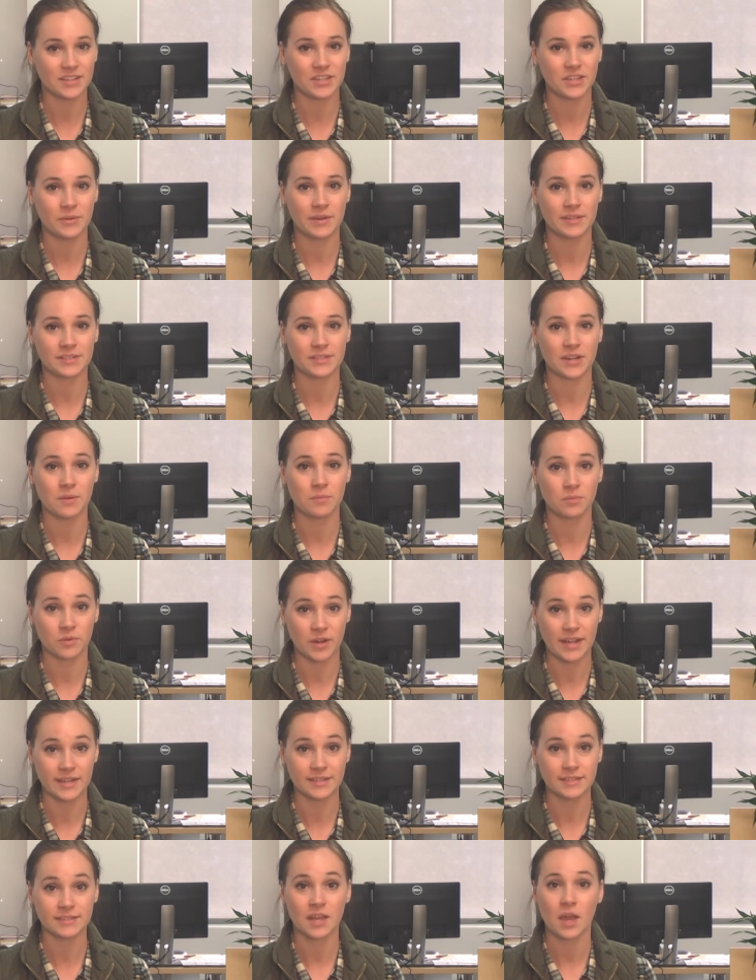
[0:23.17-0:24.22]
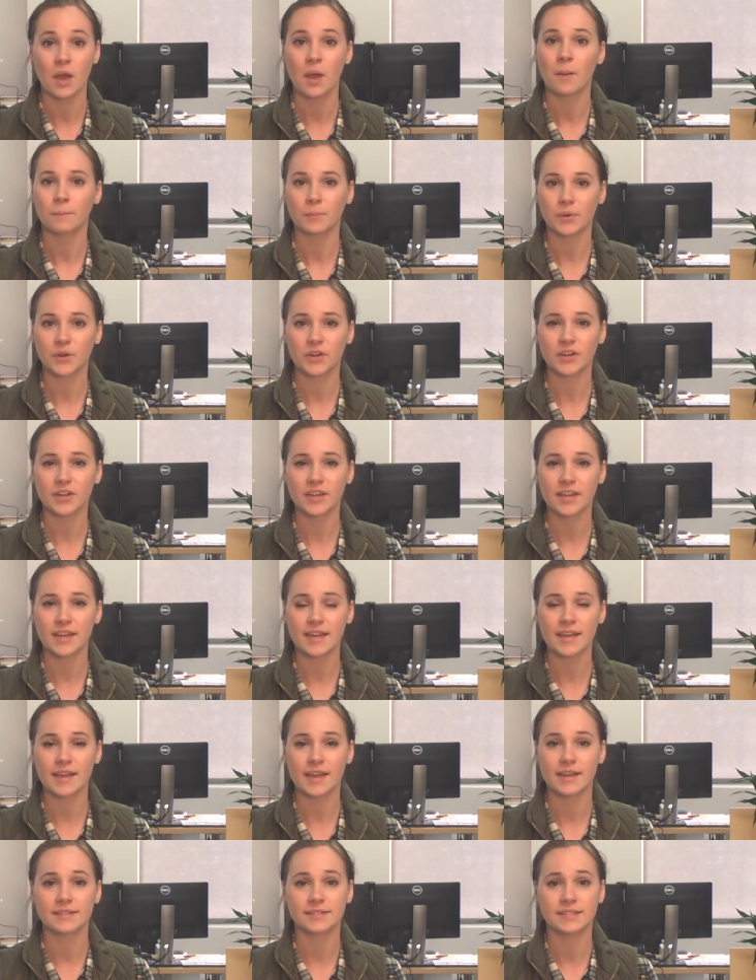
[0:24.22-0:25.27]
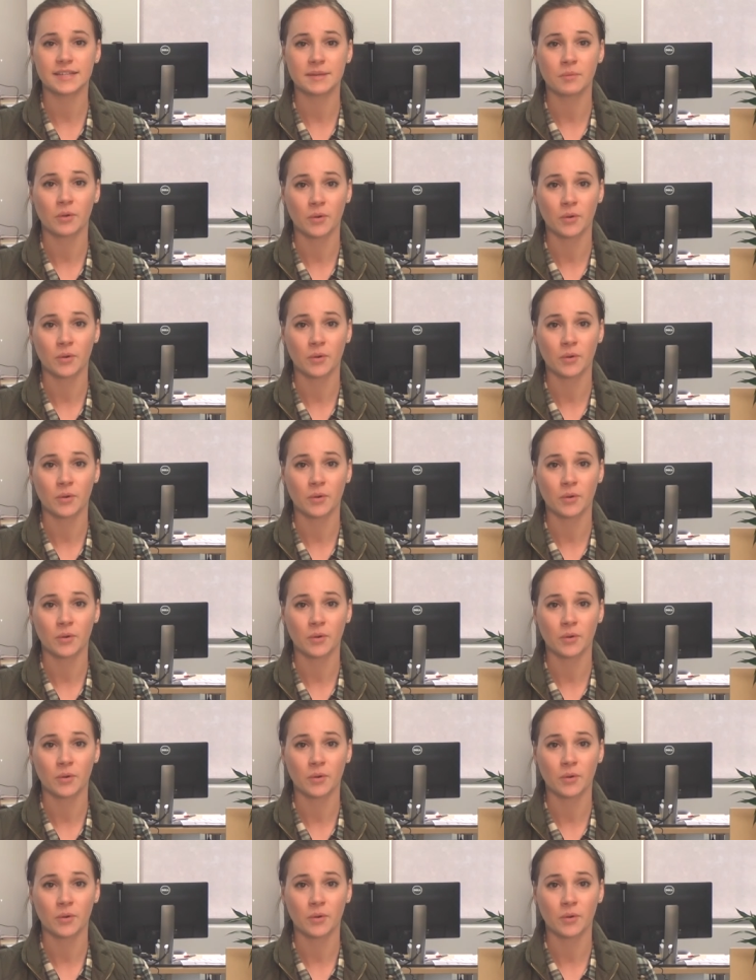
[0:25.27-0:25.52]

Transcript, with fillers: QSR brands, Burger King and Tim